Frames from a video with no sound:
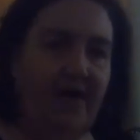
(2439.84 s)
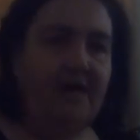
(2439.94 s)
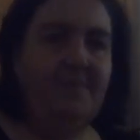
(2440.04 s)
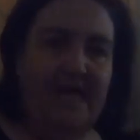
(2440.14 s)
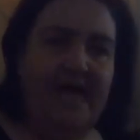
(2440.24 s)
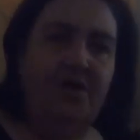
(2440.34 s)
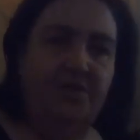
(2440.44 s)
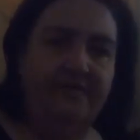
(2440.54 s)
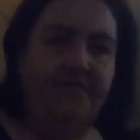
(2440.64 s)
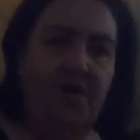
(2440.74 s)
fucking
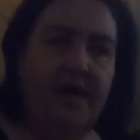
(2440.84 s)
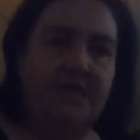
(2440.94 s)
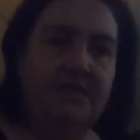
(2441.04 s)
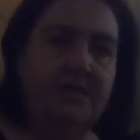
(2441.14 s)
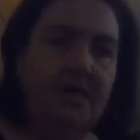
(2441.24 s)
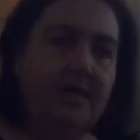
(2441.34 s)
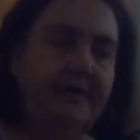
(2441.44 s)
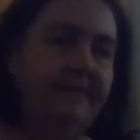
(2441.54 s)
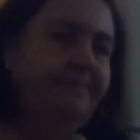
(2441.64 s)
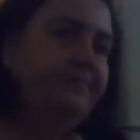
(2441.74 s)
mechanical device.
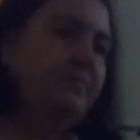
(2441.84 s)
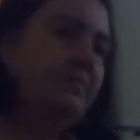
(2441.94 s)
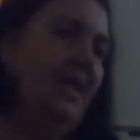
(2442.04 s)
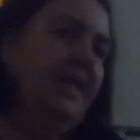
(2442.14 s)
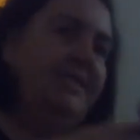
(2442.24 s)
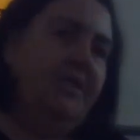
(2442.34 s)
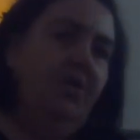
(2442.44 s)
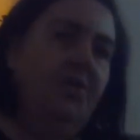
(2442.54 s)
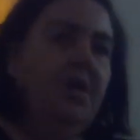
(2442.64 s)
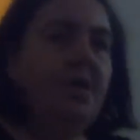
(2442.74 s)

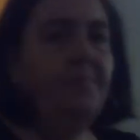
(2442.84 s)
So